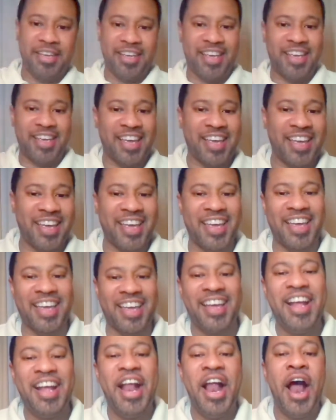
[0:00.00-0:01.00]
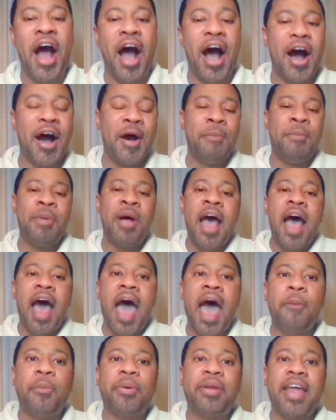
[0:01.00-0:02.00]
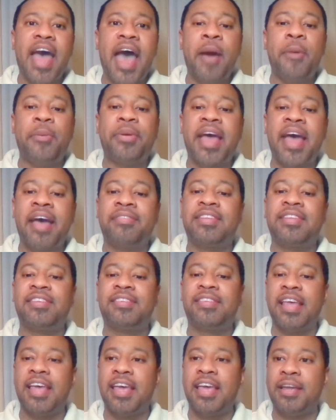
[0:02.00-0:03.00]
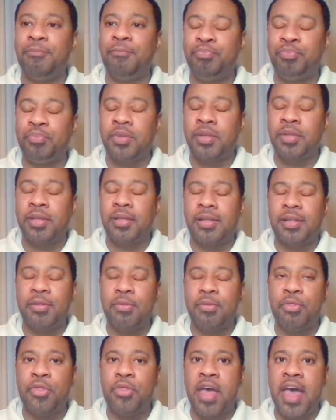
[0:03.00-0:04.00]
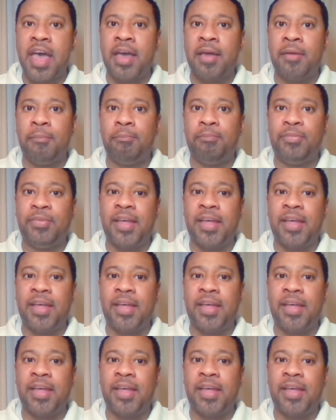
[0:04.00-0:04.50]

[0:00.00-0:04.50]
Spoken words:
I would have to say that